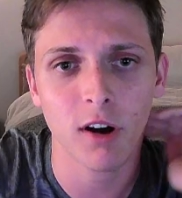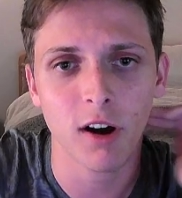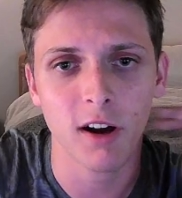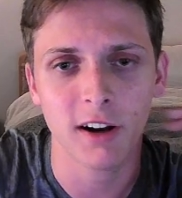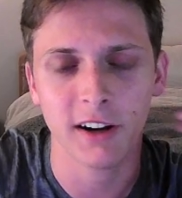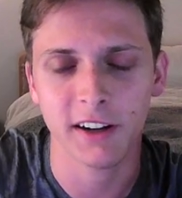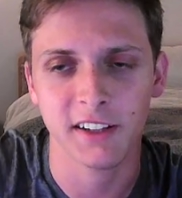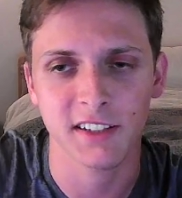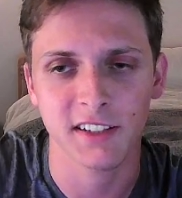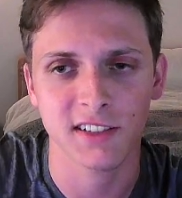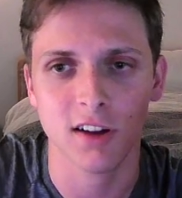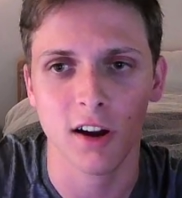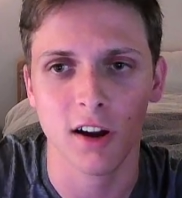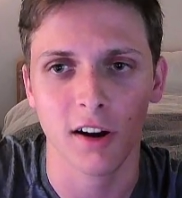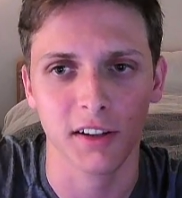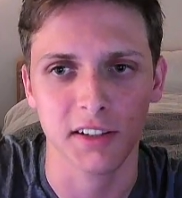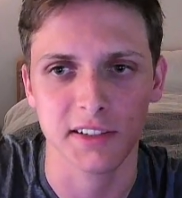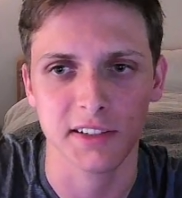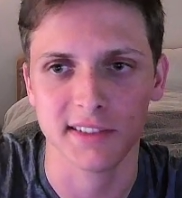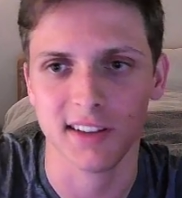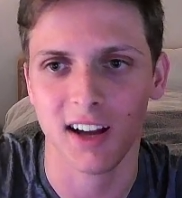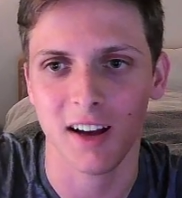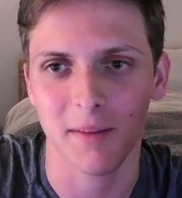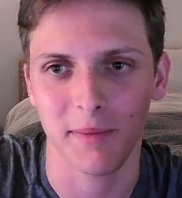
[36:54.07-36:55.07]
and he's not going
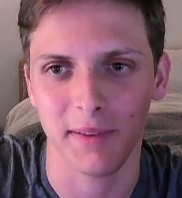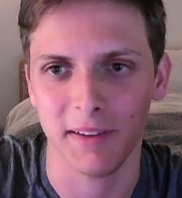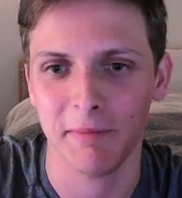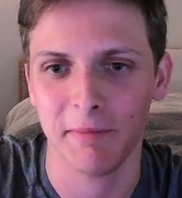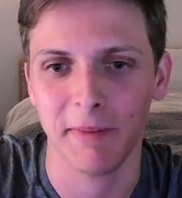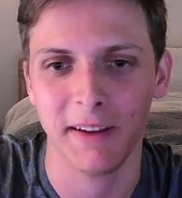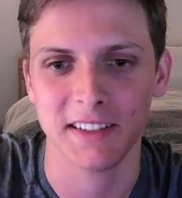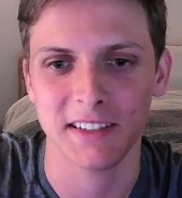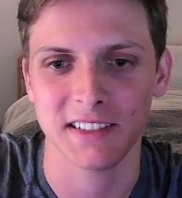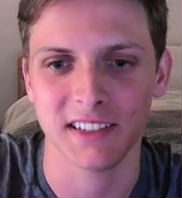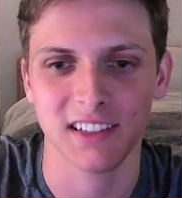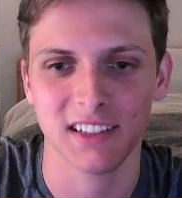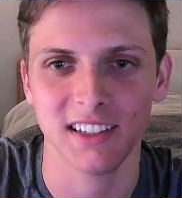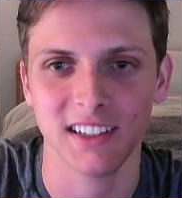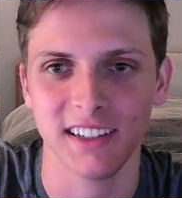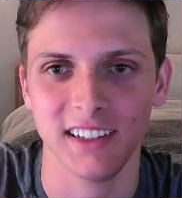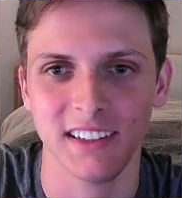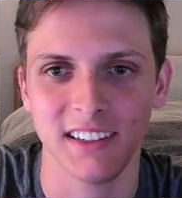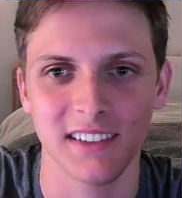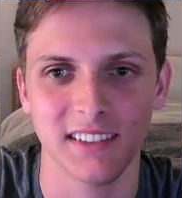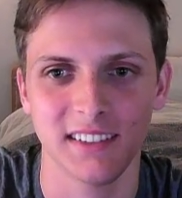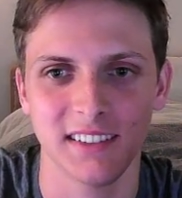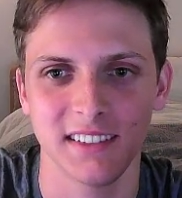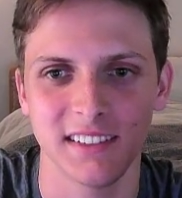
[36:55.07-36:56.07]
to stop it.
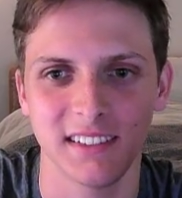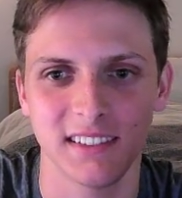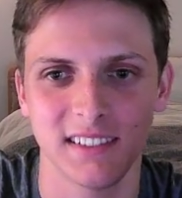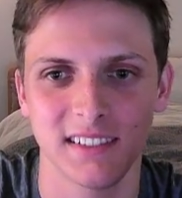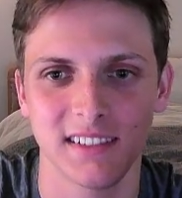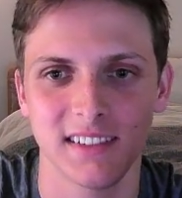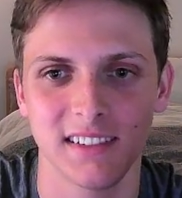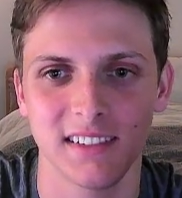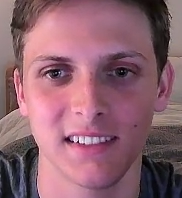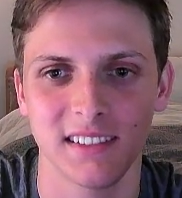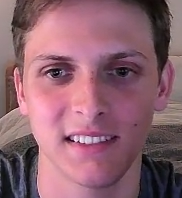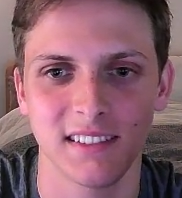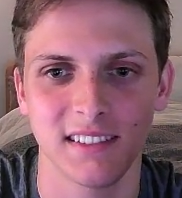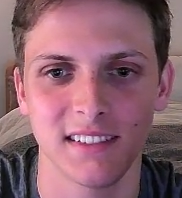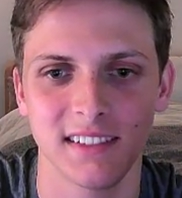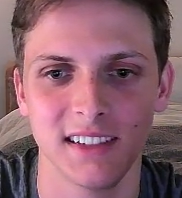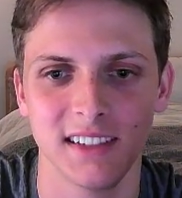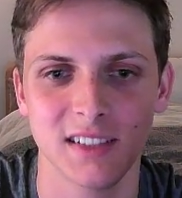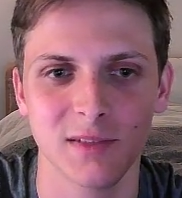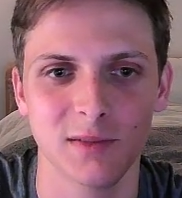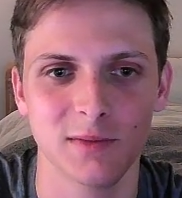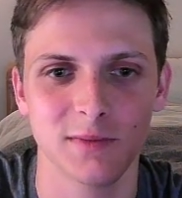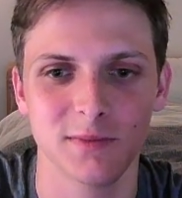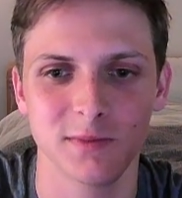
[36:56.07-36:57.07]
Basically,
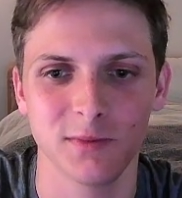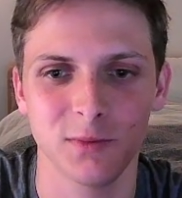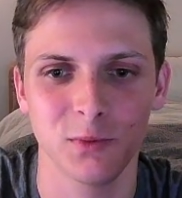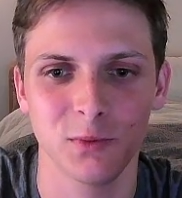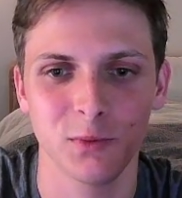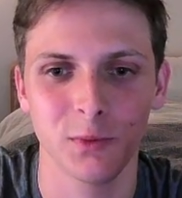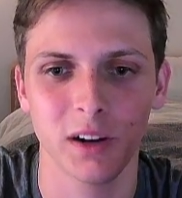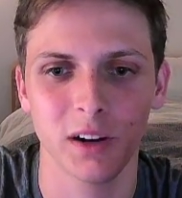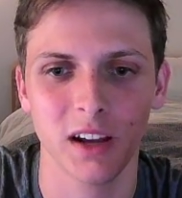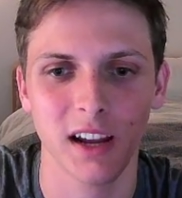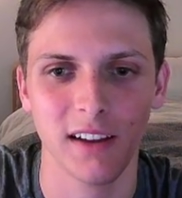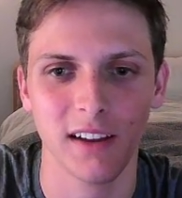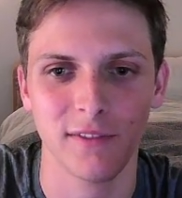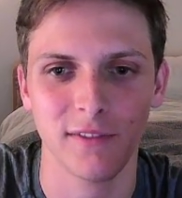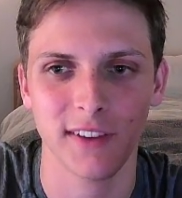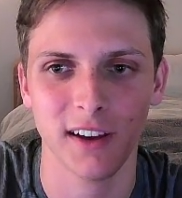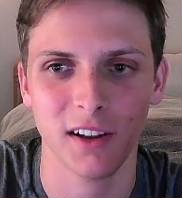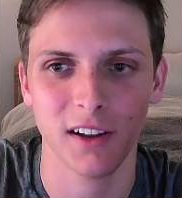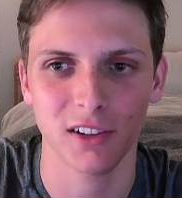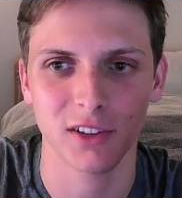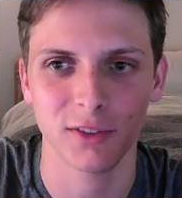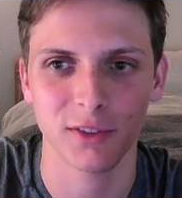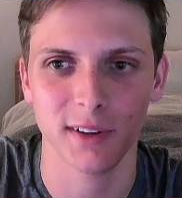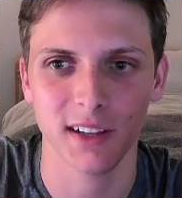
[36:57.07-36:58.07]
is what I
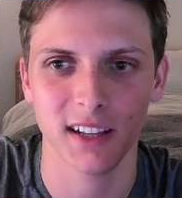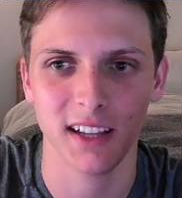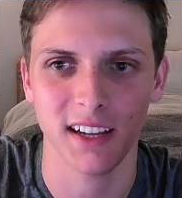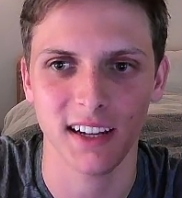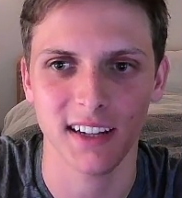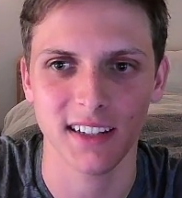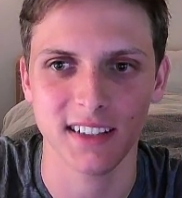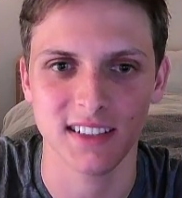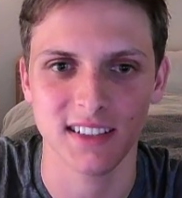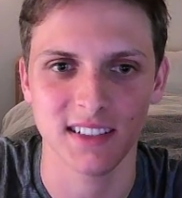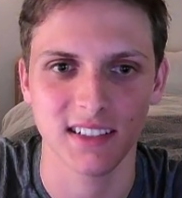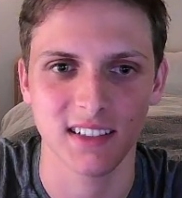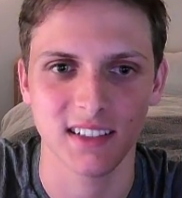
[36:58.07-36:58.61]
failed to realize.